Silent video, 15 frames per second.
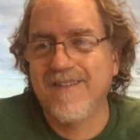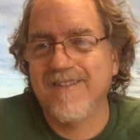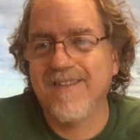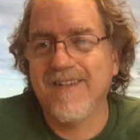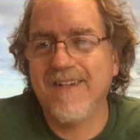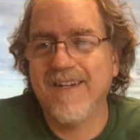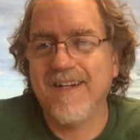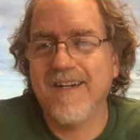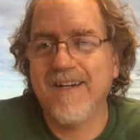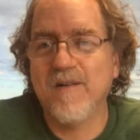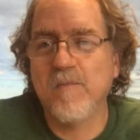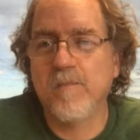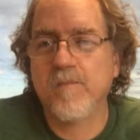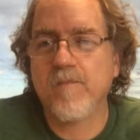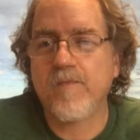
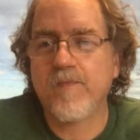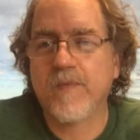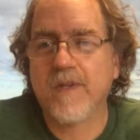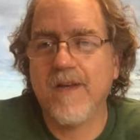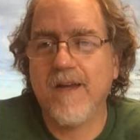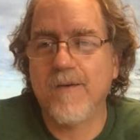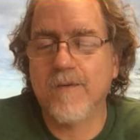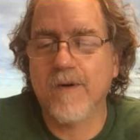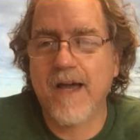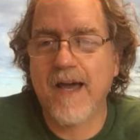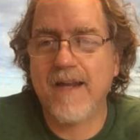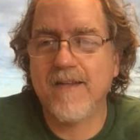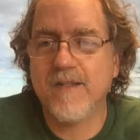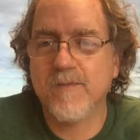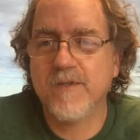And we're
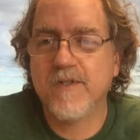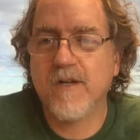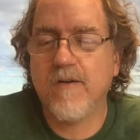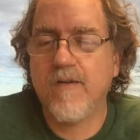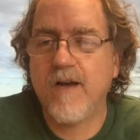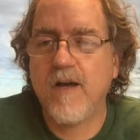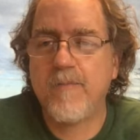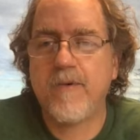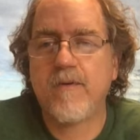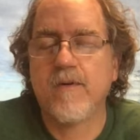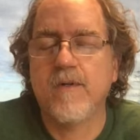adding some stuff up.